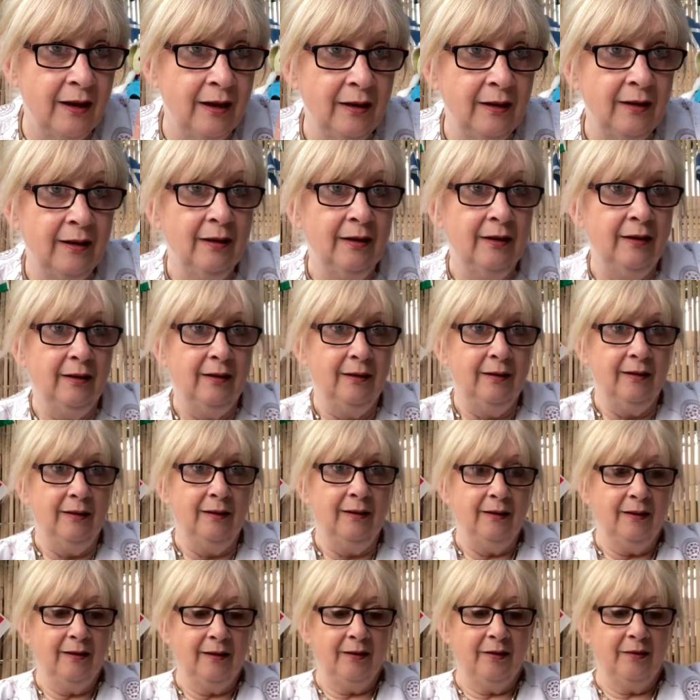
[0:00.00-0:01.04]

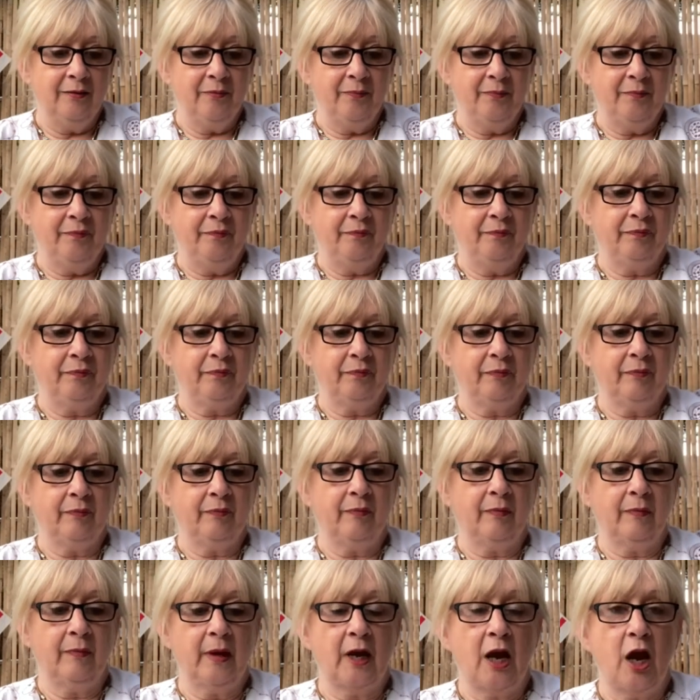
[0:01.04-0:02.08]

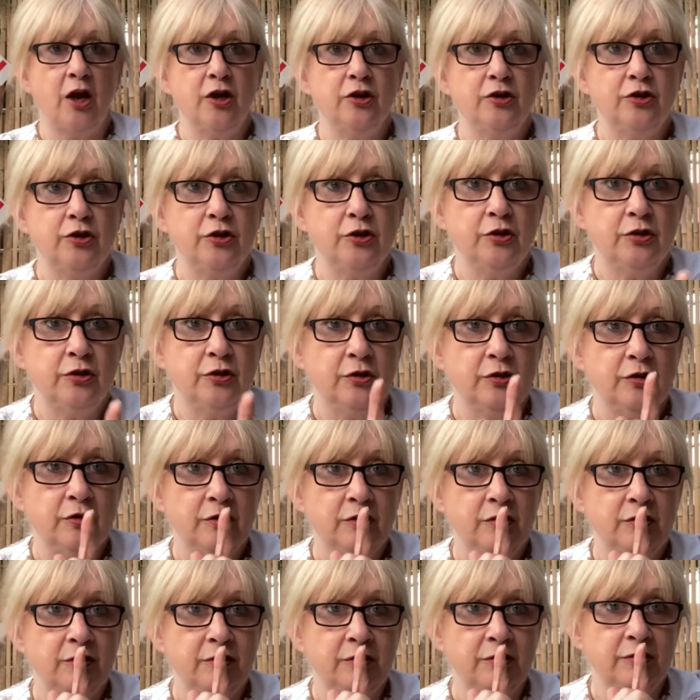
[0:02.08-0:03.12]

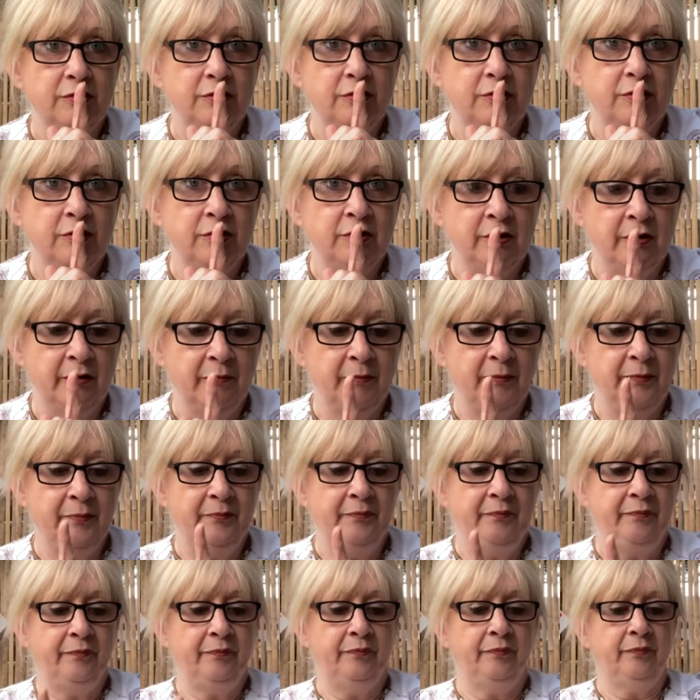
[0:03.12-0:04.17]

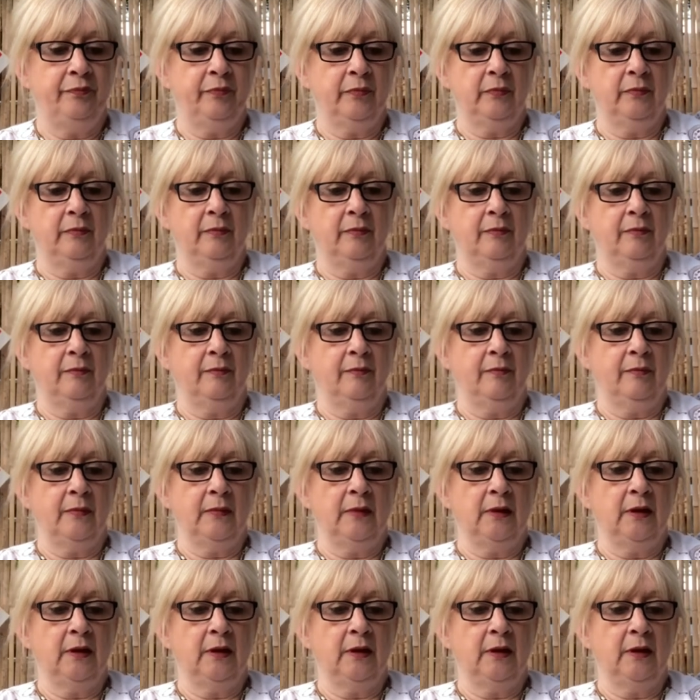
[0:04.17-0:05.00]
(no one is talking)